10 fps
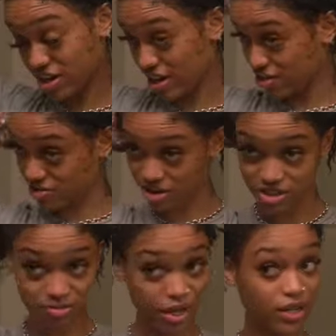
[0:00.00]
neck across
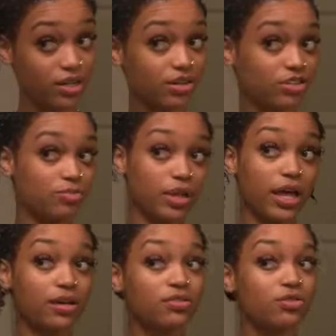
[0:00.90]
the back of there is
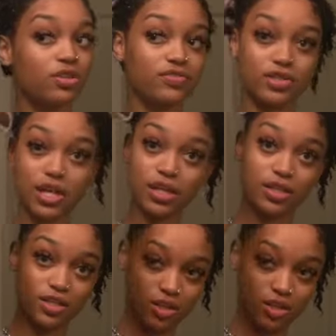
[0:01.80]
black, so don't even say anything